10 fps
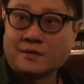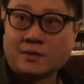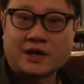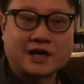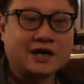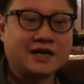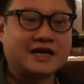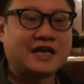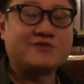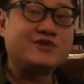where
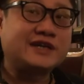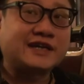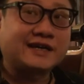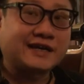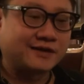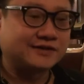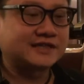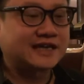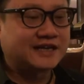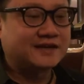every day I was
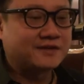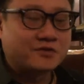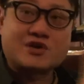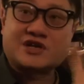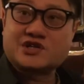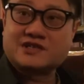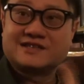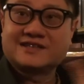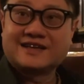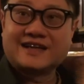getting rushes